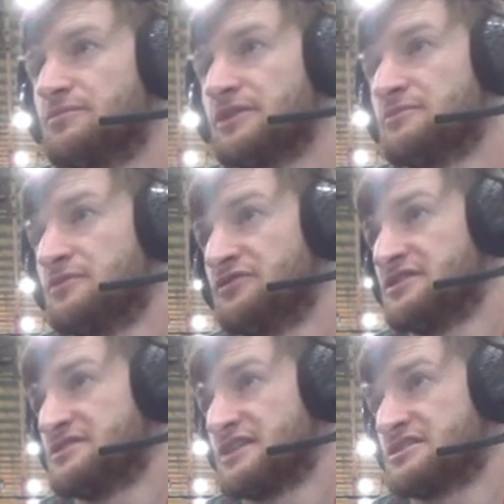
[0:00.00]
Brian Murphy
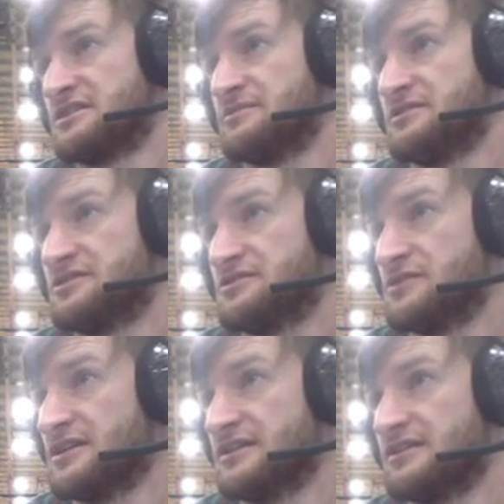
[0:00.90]
has actually committed to
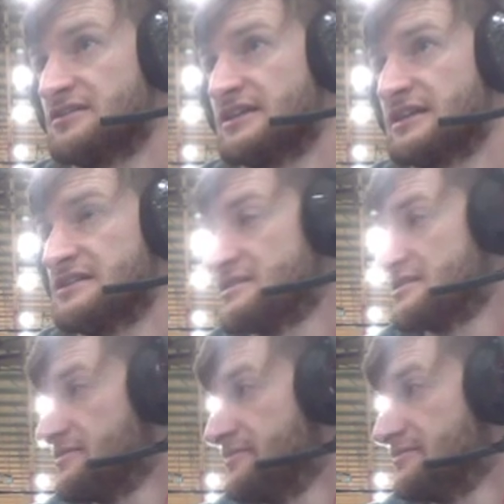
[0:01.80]
getting contact lenses